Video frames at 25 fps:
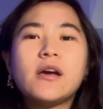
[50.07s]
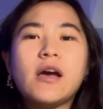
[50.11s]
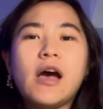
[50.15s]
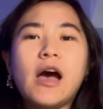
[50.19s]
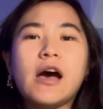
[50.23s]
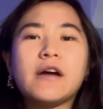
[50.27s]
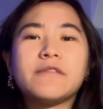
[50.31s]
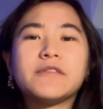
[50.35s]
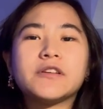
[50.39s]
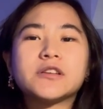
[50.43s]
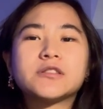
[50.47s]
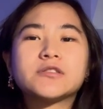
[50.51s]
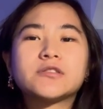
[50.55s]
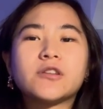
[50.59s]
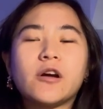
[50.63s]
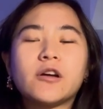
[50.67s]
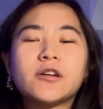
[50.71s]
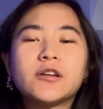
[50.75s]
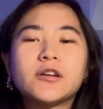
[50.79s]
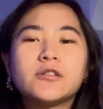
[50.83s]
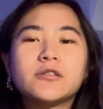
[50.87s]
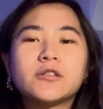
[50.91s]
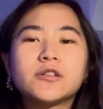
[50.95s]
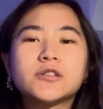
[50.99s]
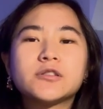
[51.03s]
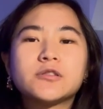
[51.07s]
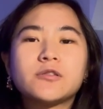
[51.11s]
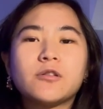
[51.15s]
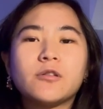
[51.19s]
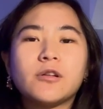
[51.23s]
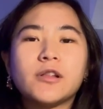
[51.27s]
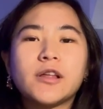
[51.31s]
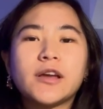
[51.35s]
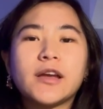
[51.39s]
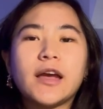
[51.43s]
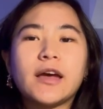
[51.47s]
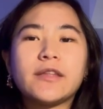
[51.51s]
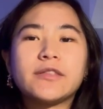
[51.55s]
having started her
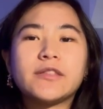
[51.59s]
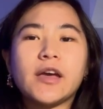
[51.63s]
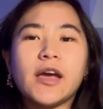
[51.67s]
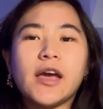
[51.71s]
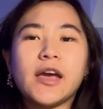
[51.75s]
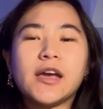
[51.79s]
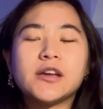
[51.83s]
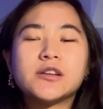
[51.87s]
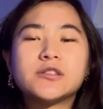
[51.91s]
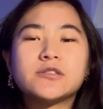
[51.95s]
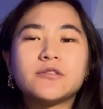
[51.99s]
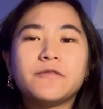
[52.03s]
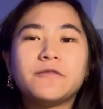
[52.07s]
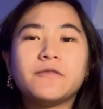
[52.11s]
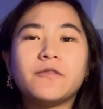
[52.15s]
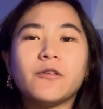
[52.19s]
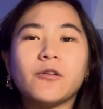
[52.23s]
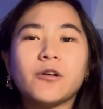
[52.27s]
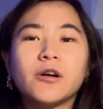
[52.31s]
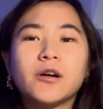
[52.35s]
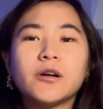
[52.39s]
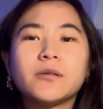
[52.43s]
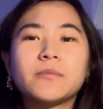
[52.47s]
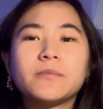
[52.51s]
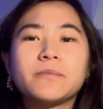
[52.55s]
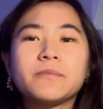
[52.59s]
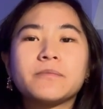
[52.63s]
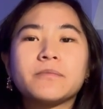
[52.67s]
schooling at the age of four.